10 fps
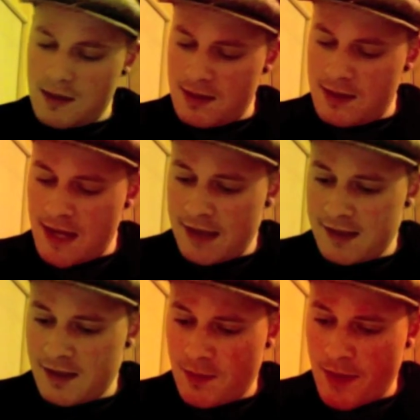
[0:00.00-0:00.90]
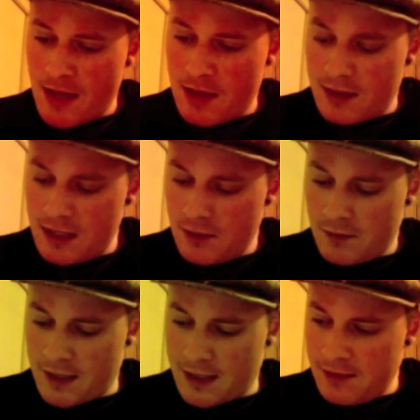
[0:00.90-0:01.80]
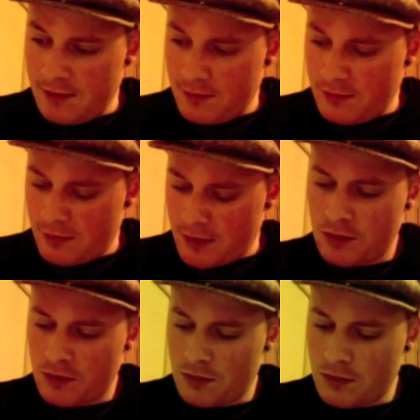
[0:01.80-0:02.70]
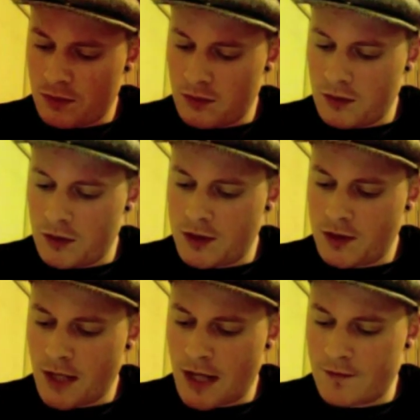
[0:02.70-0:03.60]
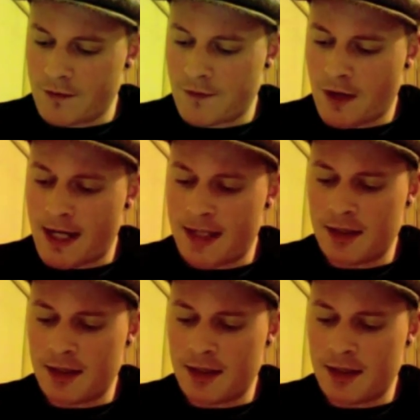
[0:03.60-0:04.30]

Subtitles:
that's about it, really. You do have to write